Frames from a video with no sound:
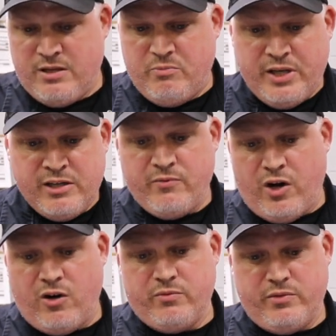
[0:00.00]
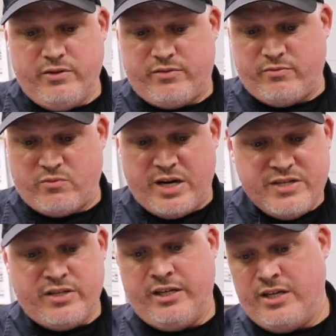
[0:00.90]
been involved with
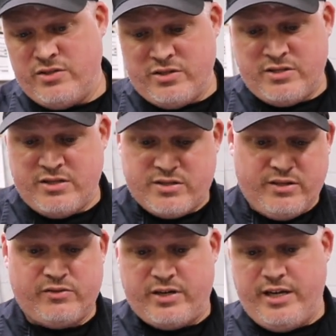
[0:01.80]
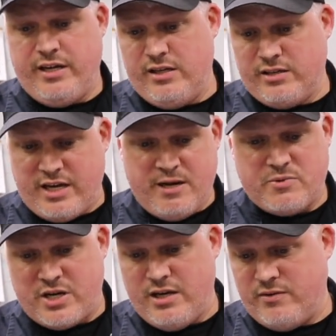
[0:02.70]
racing engines and cylinder head and
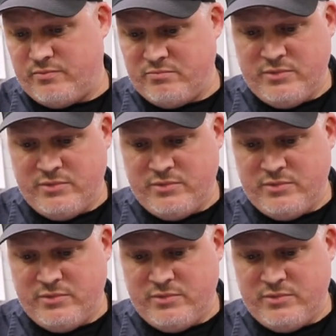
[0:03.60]
camshaft,